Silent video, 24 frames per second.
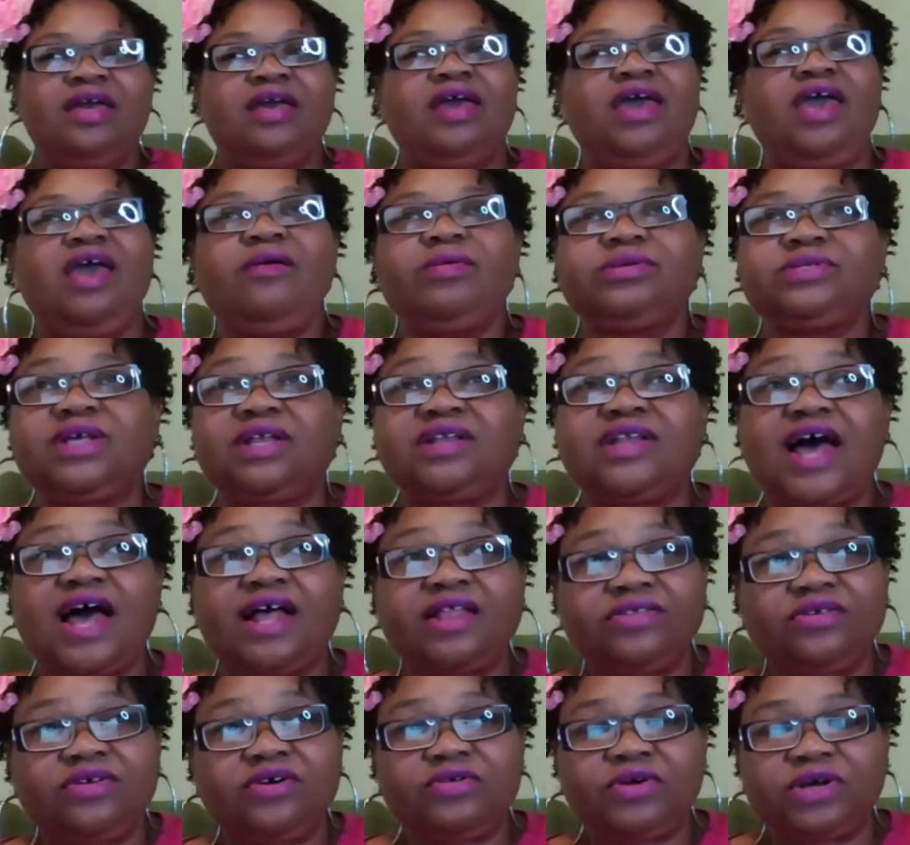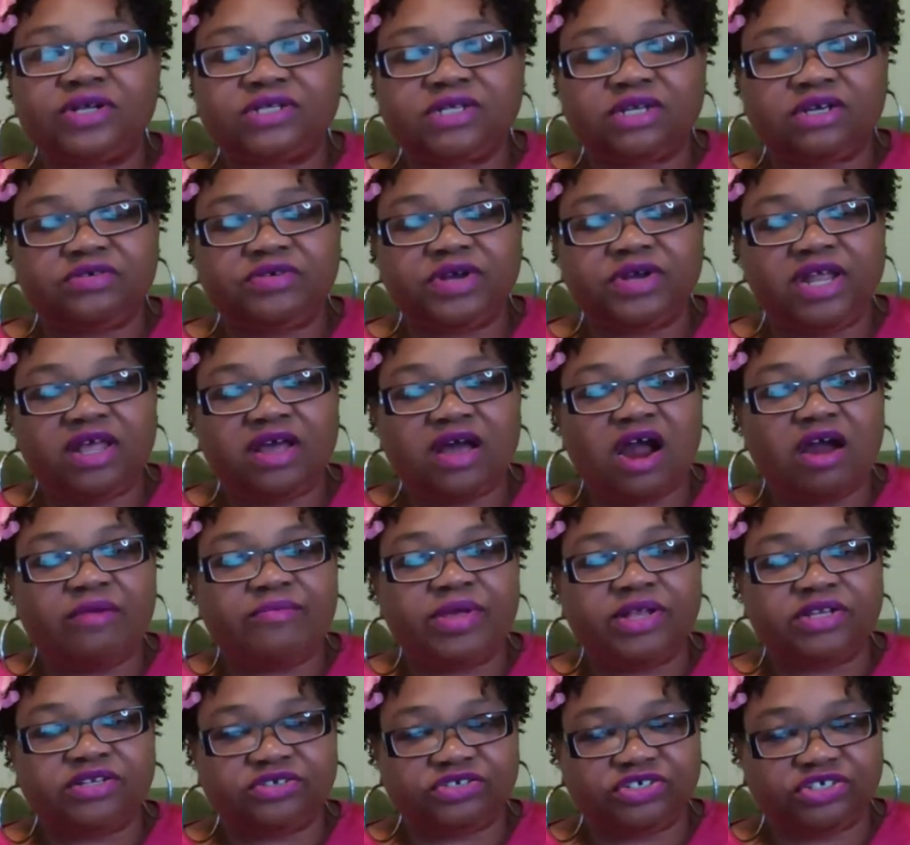It was a lot to go into creating our
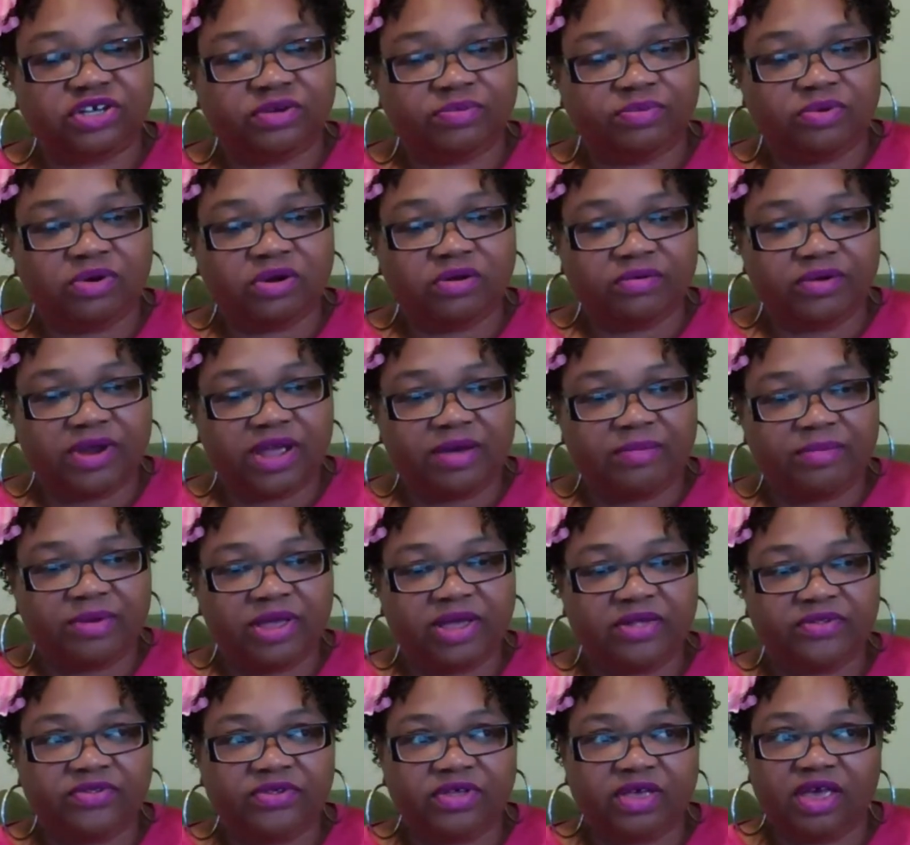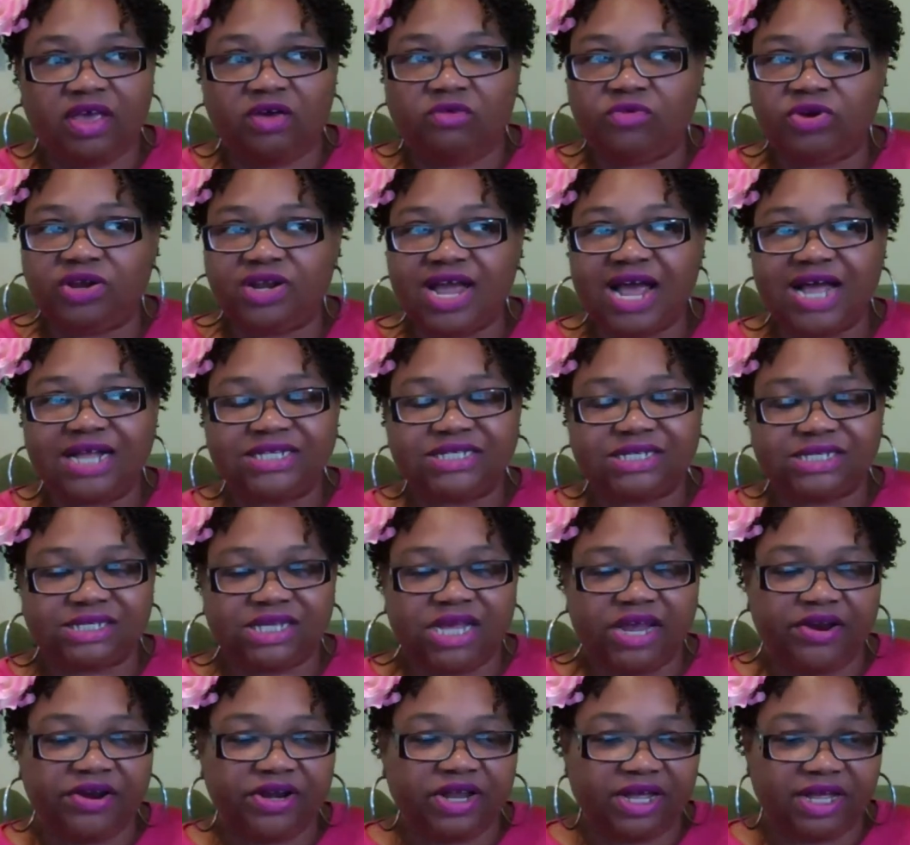mentorship program. Because again, we're not just
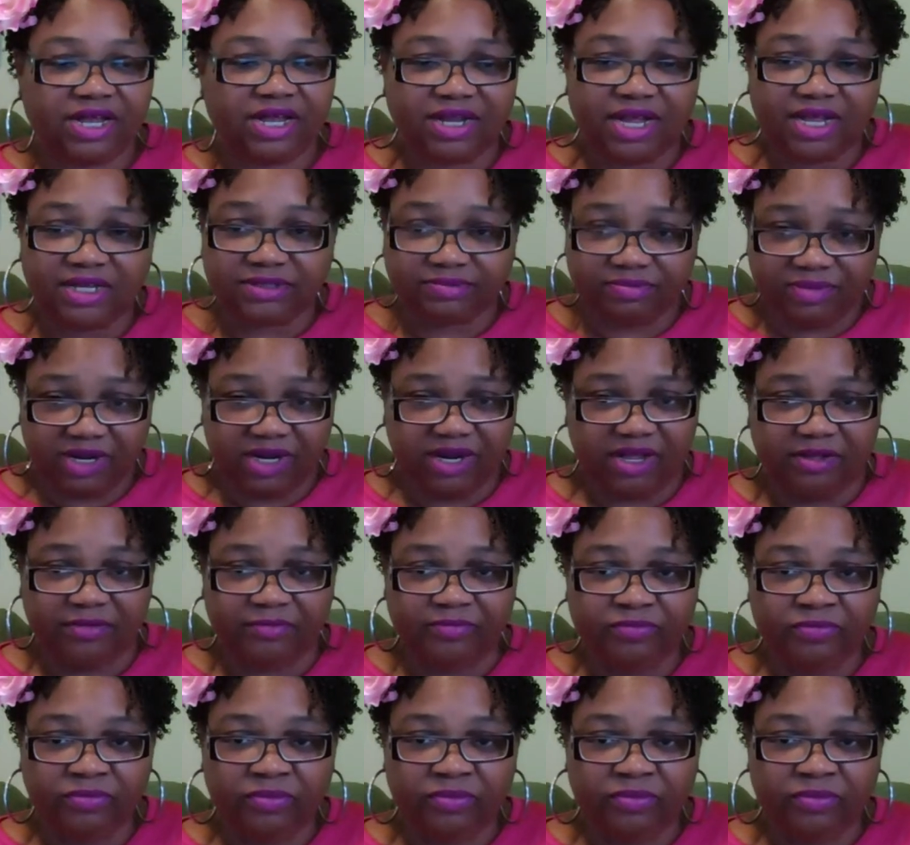here to collect money.